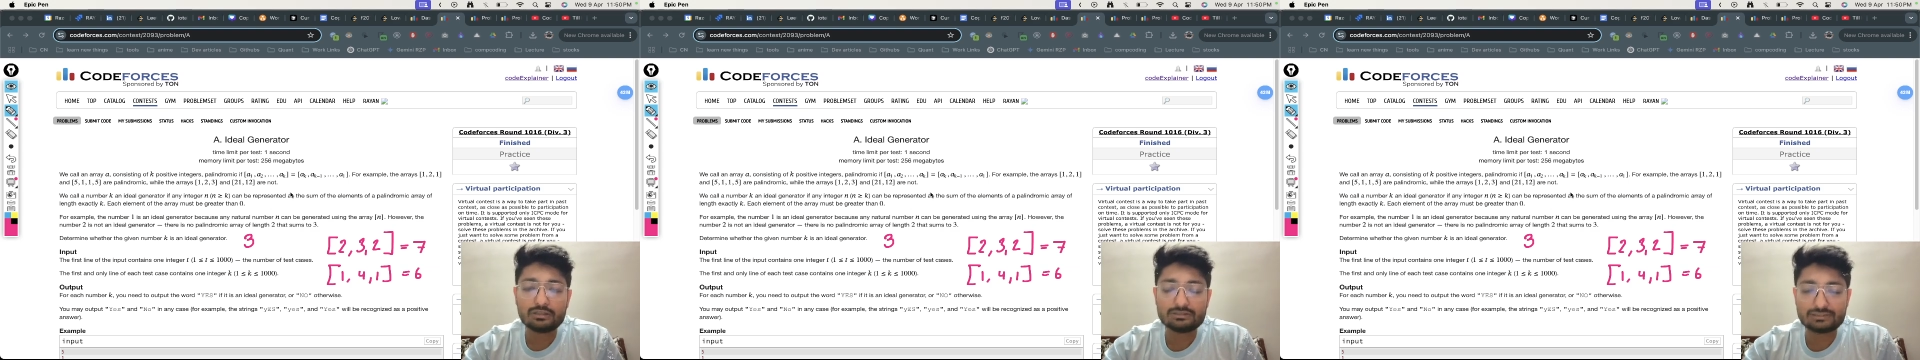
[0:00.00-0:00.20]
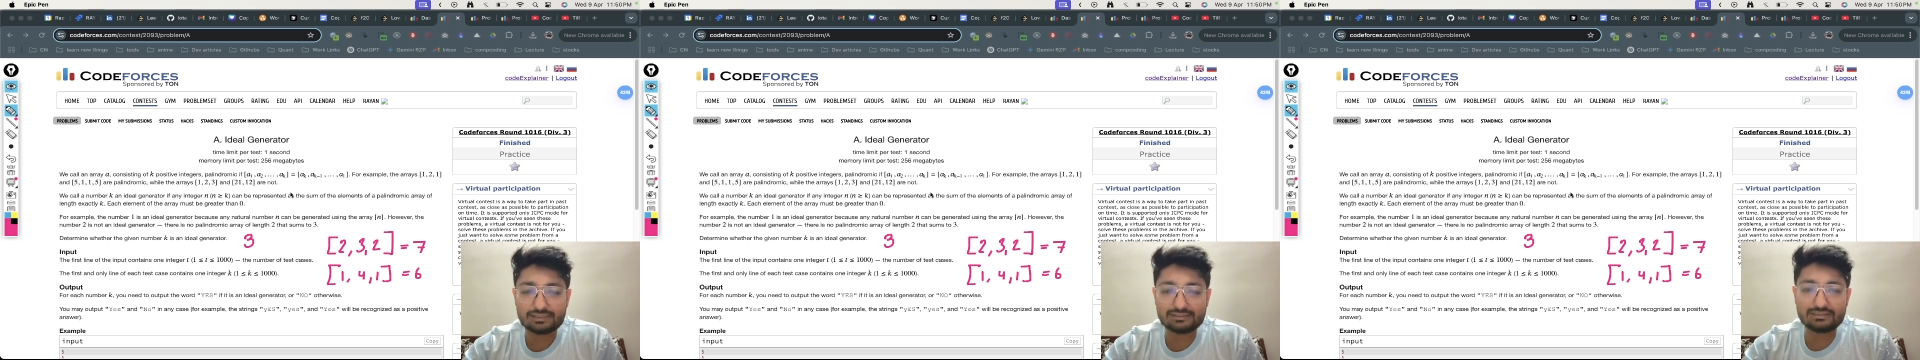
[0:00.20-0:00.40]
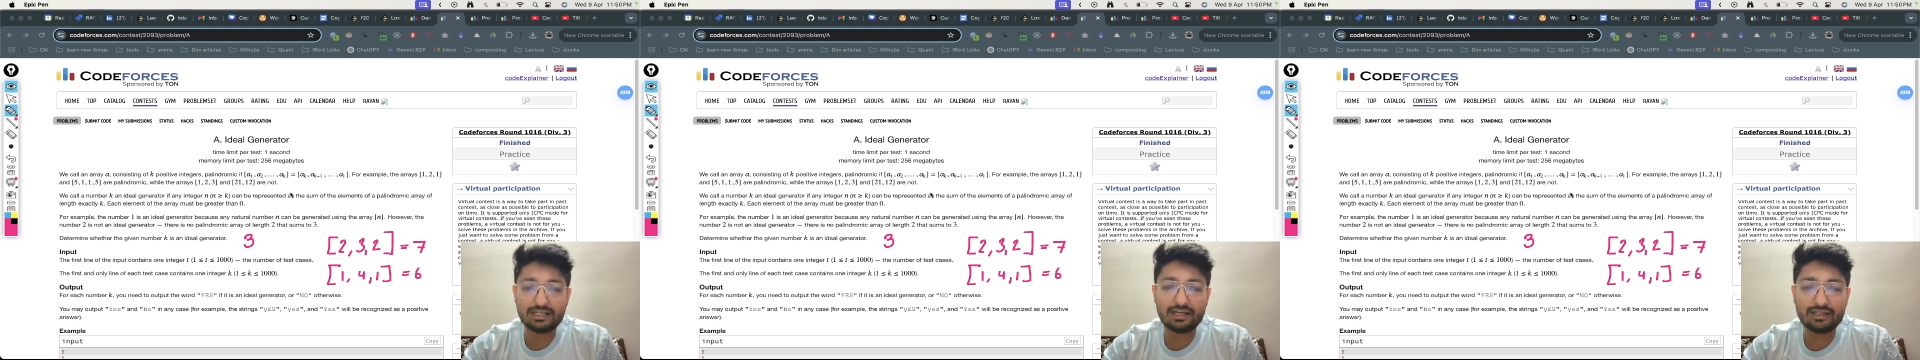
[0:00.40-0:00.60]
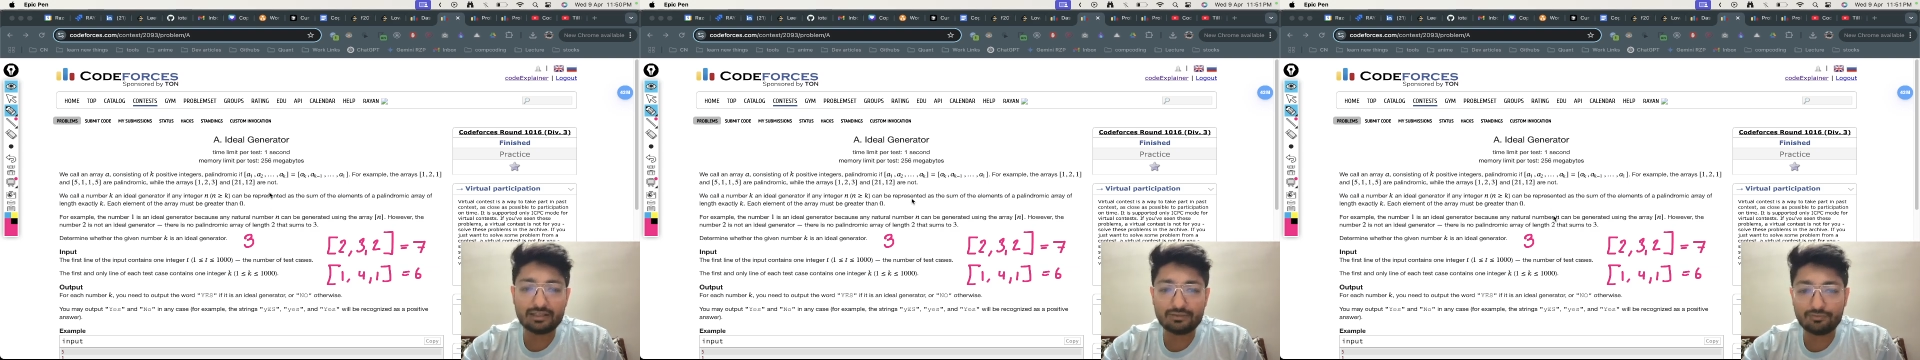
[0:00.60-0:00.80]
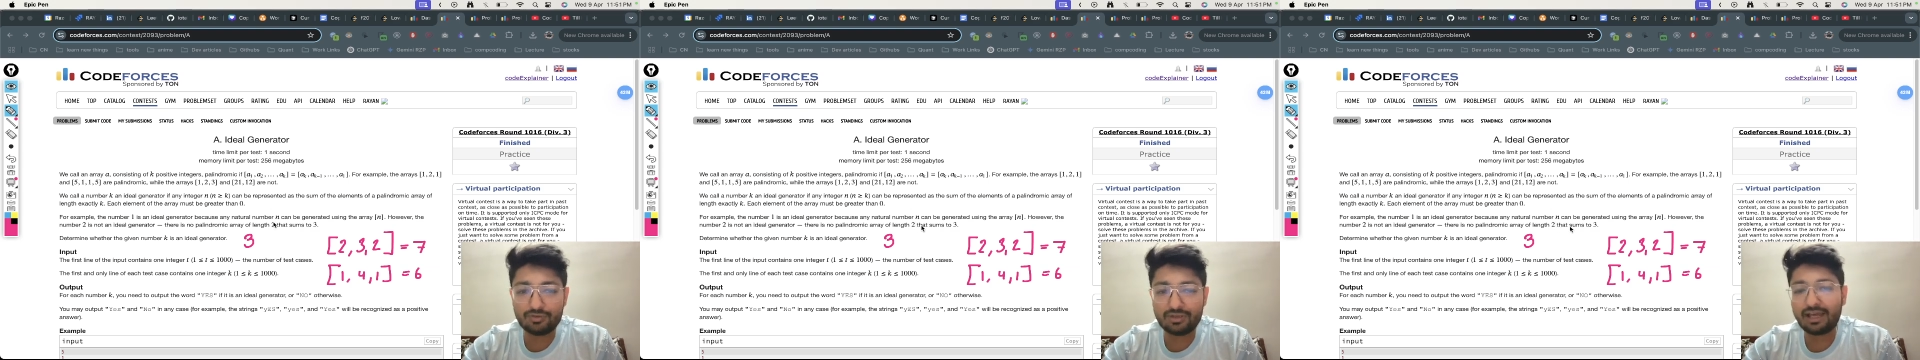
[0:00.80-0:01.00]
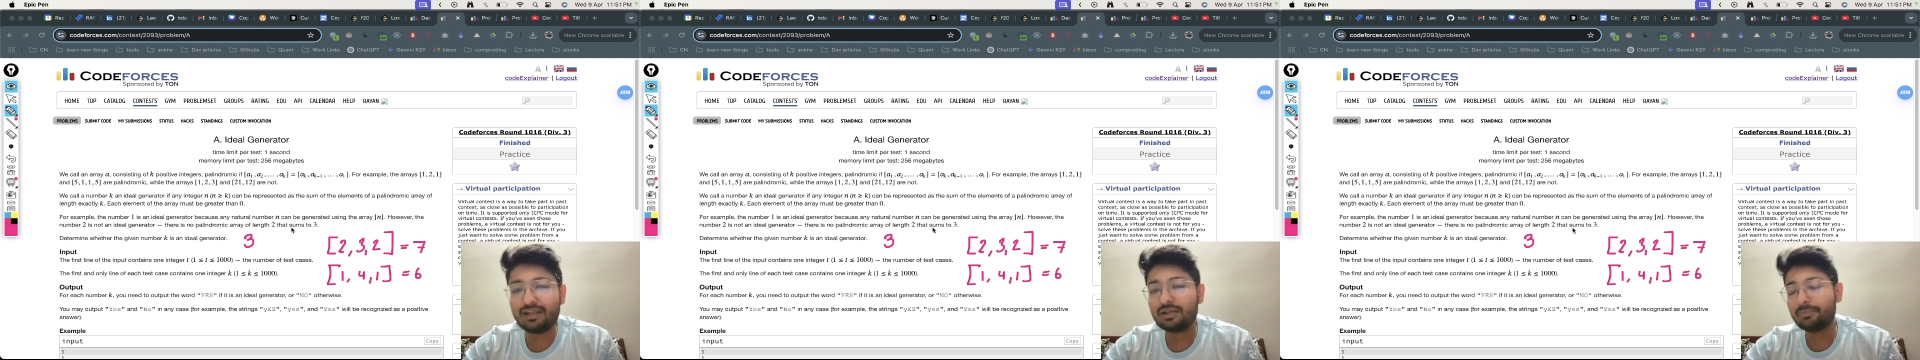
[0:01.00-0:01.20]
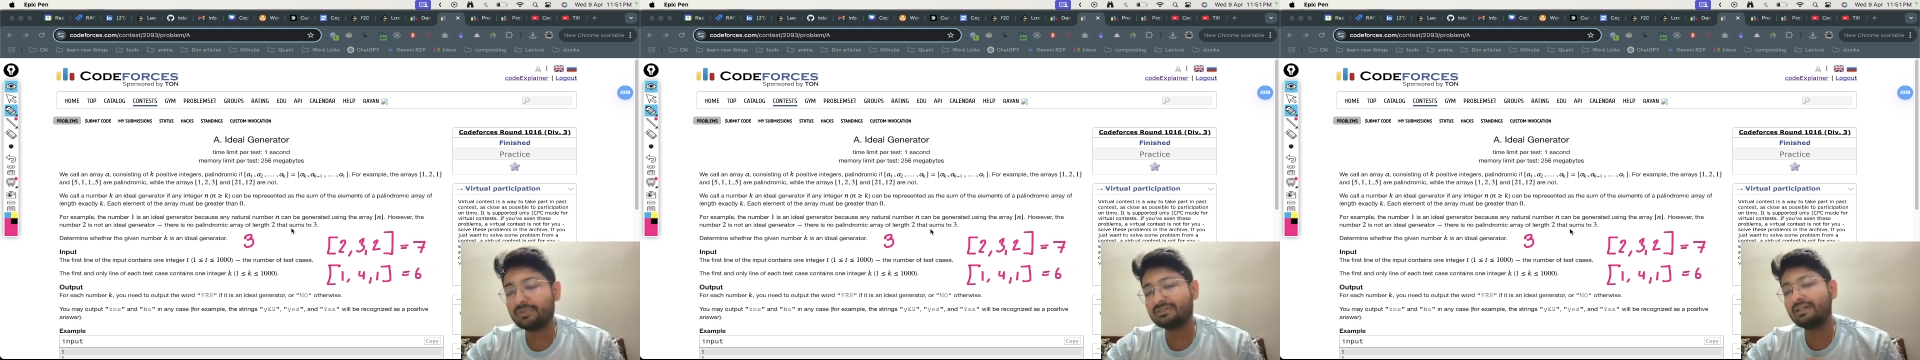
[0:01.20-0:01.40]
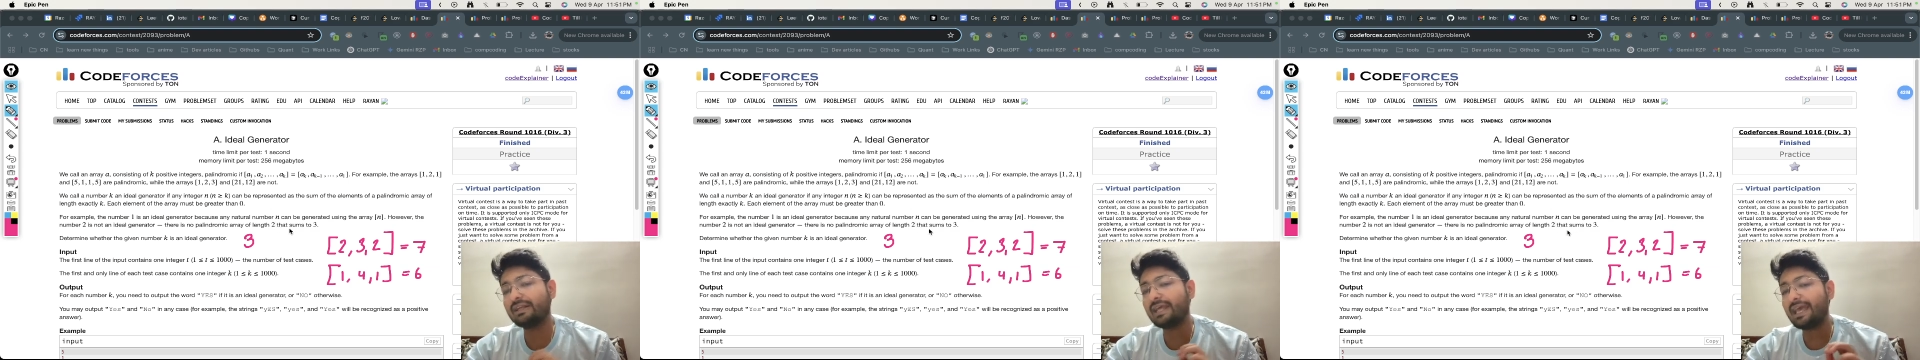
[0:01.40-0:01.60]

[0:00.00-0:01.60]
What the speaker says: such that we can represent